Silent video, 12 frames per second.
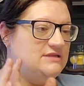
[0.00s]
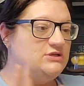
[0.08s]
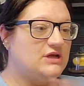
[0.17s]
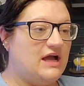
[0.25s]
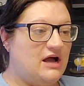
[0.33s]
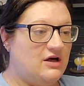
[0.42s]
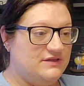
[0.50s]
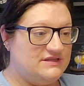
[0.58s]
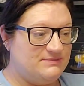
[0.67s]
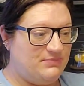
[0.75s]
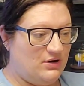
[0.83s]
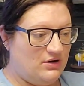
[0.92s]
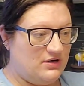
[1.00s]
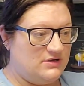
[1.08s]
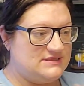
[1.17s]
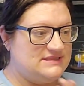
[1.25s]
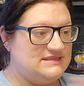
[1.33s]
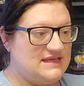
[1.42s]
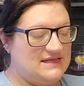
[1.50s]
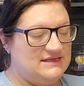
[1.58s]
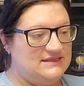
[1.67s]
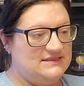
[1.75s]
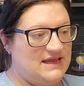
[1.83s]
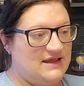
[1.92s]
took all this apart, sanded
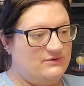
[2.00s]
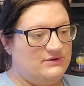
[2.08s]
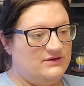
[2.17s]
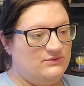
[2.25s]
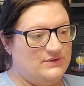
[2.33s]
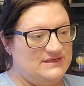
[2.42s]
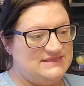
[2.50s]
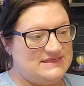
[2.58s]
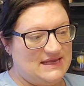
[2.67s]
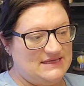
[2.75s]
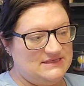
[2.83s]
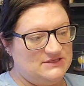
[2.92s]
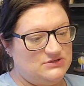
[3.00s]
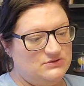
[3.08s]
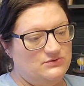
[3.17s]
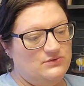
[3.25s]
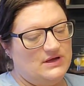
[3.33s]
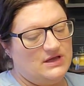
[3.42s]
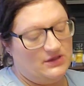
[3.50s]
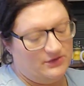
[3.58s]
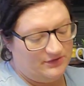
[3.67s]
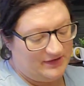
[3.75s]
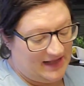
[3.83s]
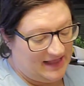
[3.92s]
it down, and restained it to a
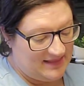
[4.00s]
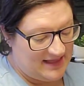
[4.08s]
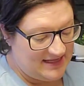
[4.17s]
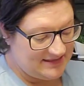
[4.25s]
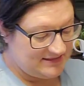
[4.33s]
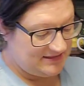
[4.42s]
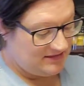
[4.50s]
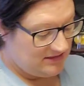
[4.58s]
color that I liked,